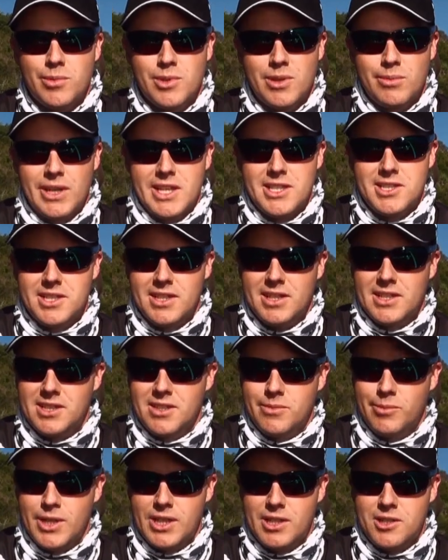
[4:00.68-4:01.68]
but I'm guessing he's
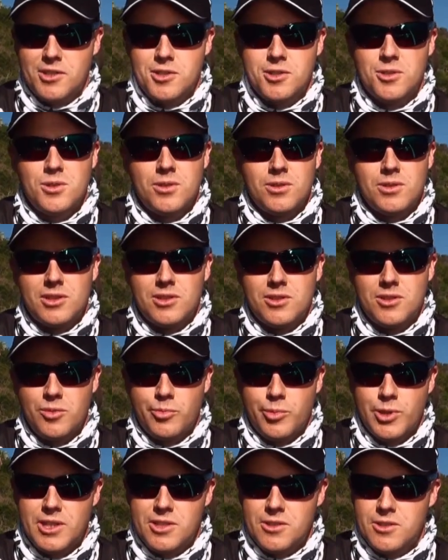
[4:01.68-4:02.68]
about
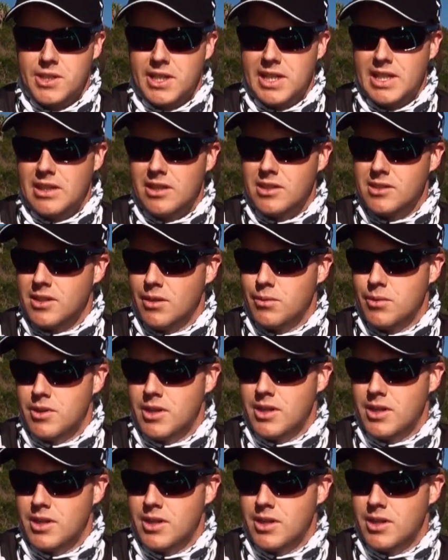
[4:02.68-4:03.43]
2.2 kilos, somewhere